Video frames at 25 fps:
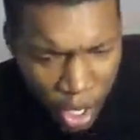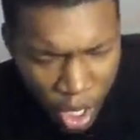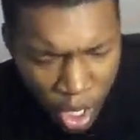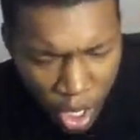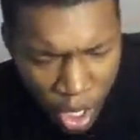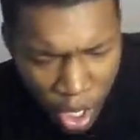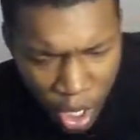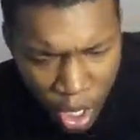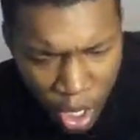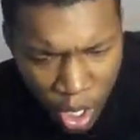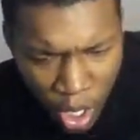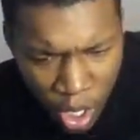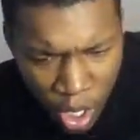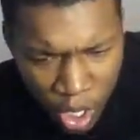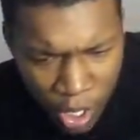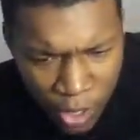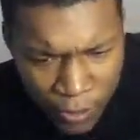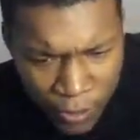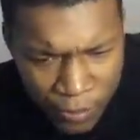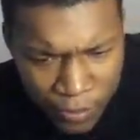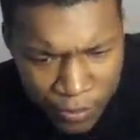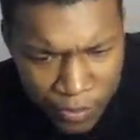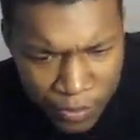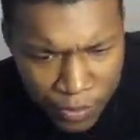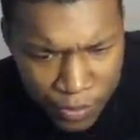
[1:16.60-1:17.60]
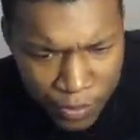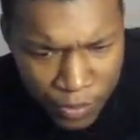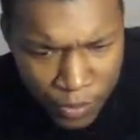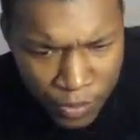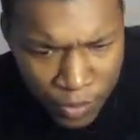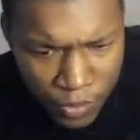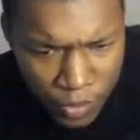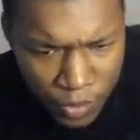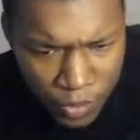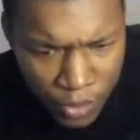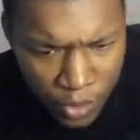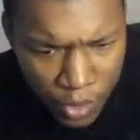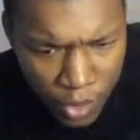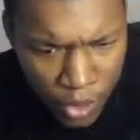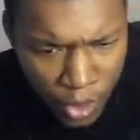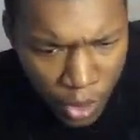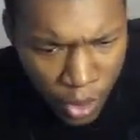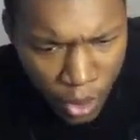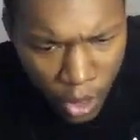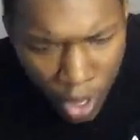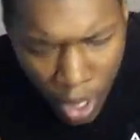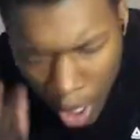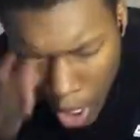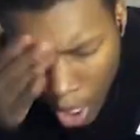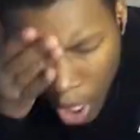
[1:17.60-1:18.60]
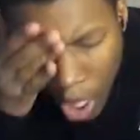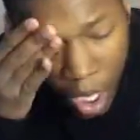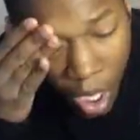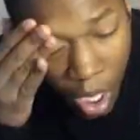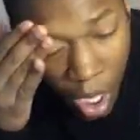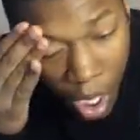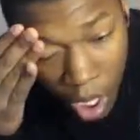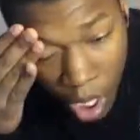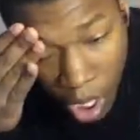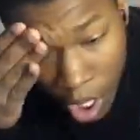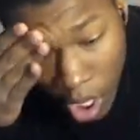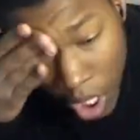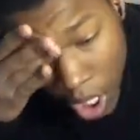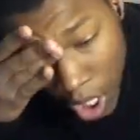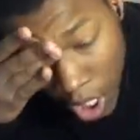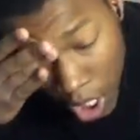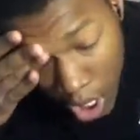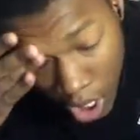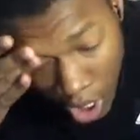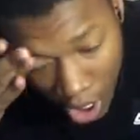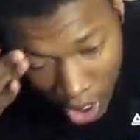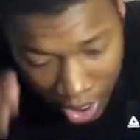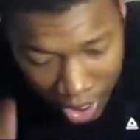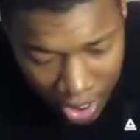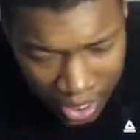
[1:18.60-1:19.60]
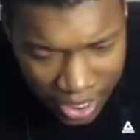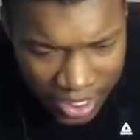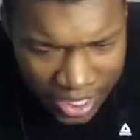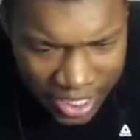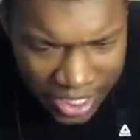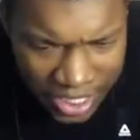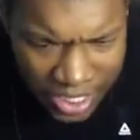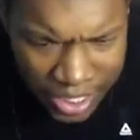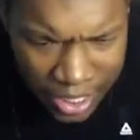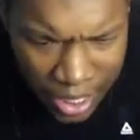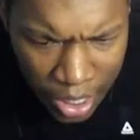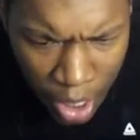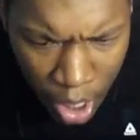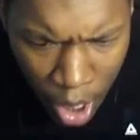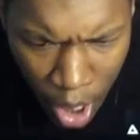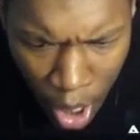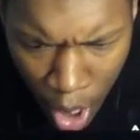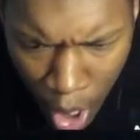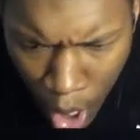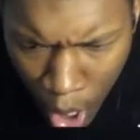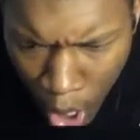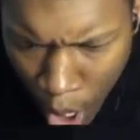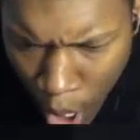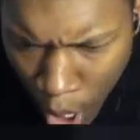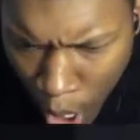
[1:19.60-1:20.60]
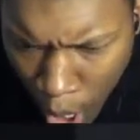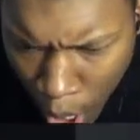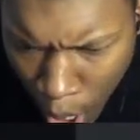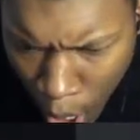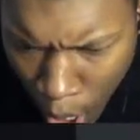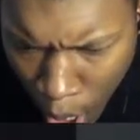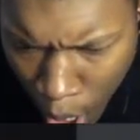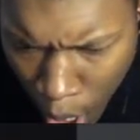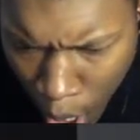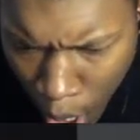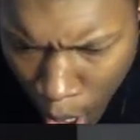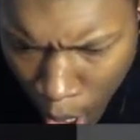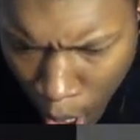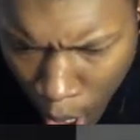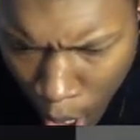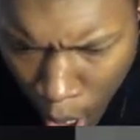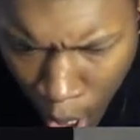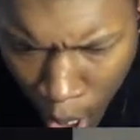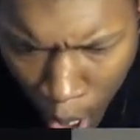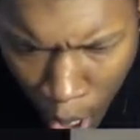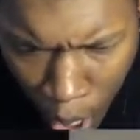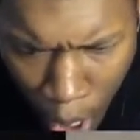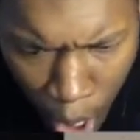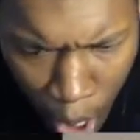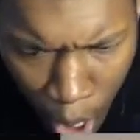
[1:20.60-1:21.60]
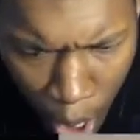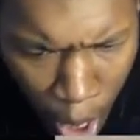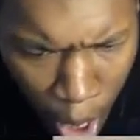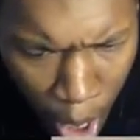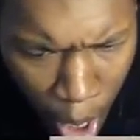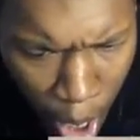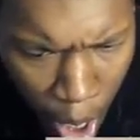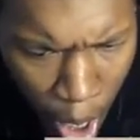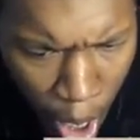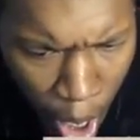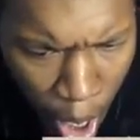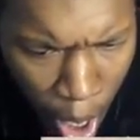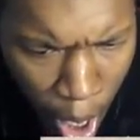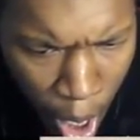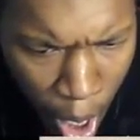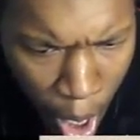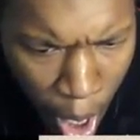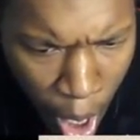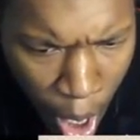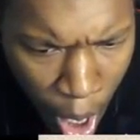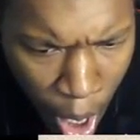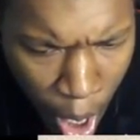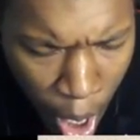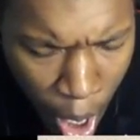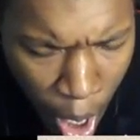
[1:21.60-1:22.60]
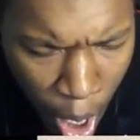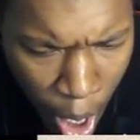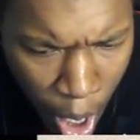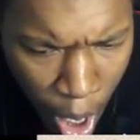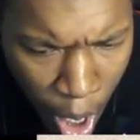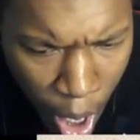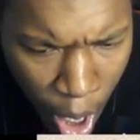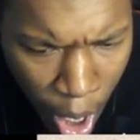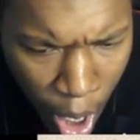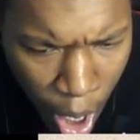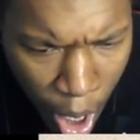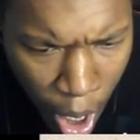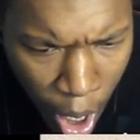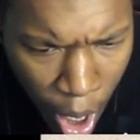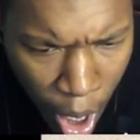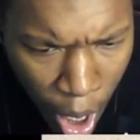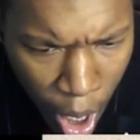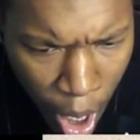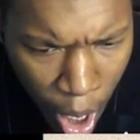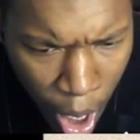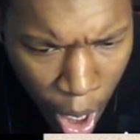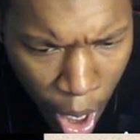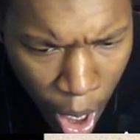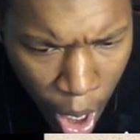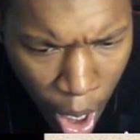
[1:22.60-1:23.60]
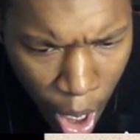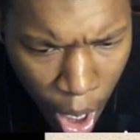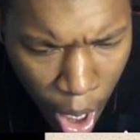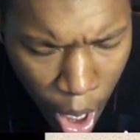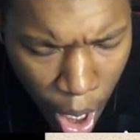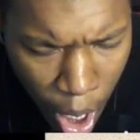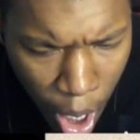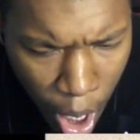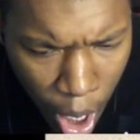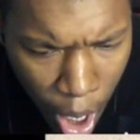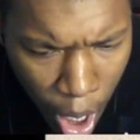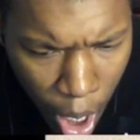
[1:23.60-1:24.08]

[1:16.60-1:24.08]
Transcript: Nobody speaks.